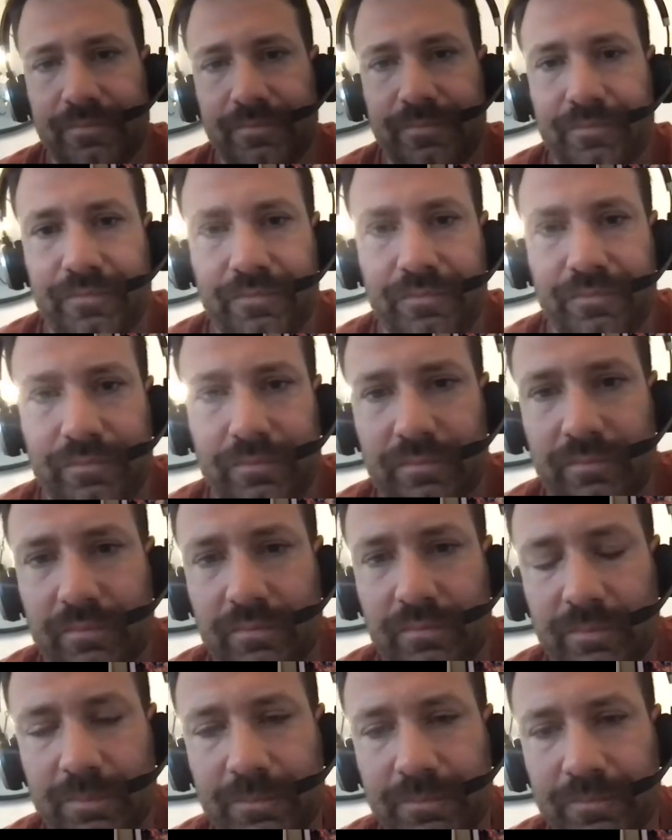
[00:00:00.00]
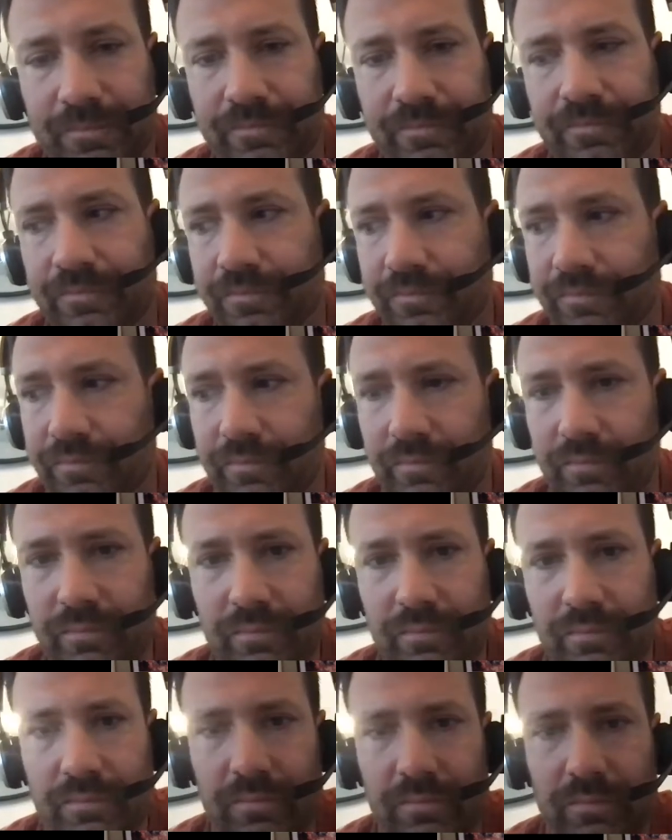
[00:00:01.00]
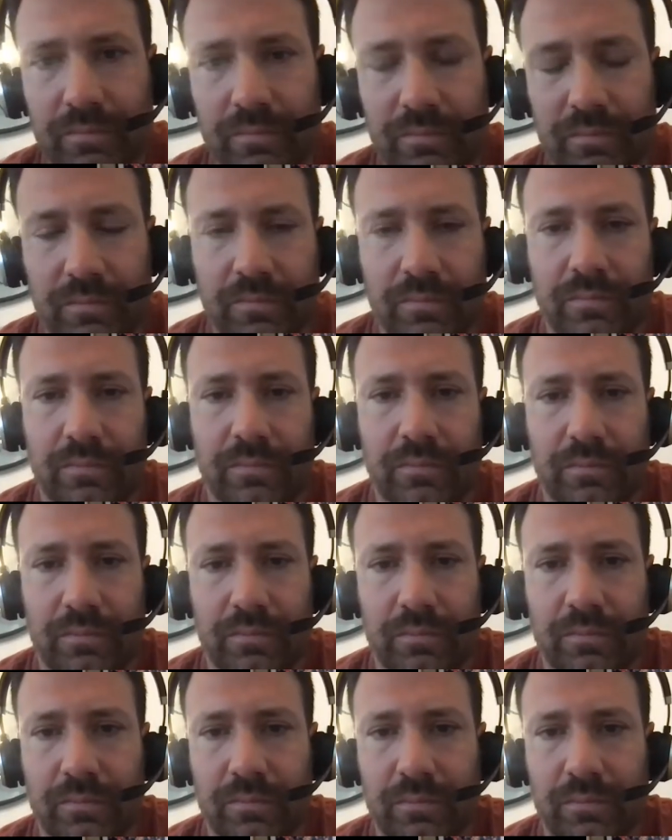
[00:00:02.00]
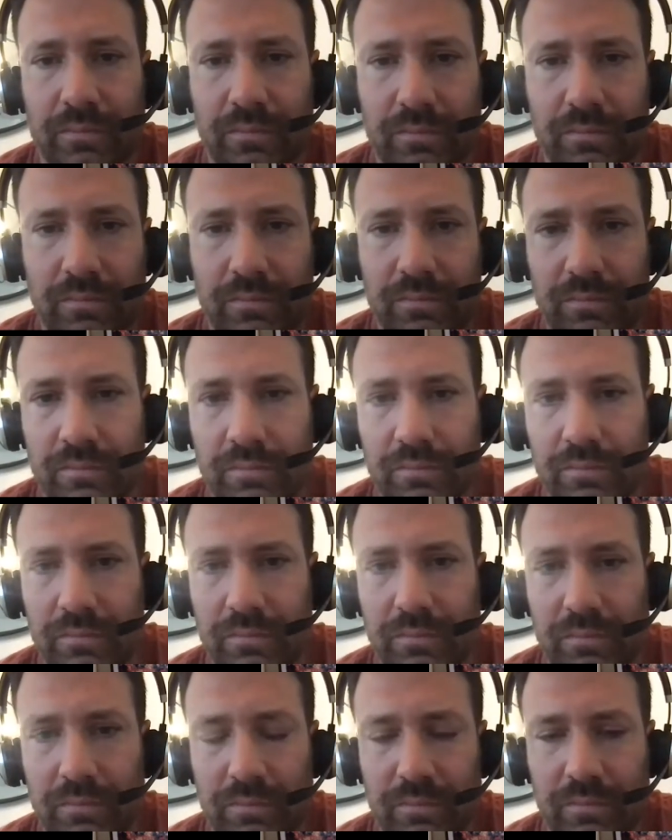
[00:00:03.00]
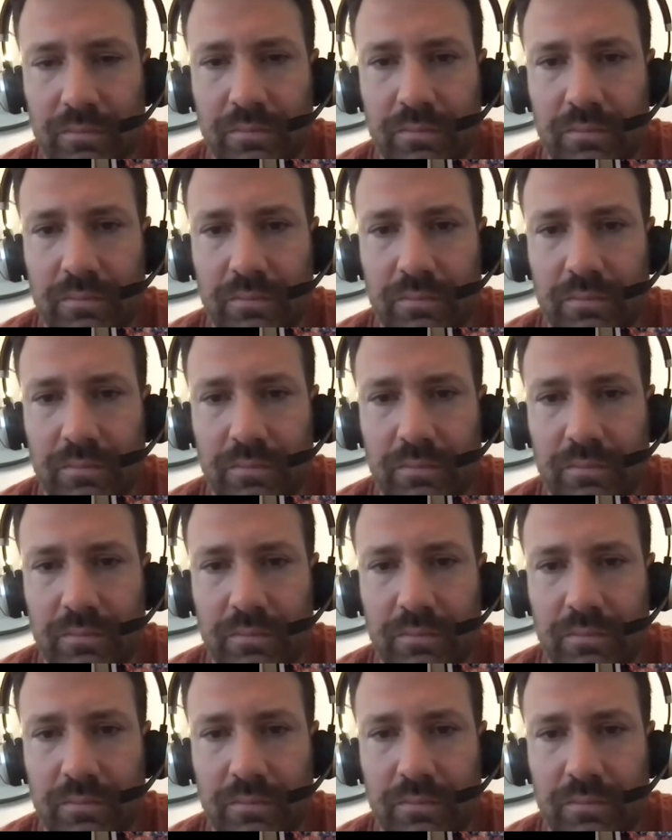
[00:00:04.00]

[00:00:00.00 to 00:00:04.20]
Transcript: The person shown says nothing.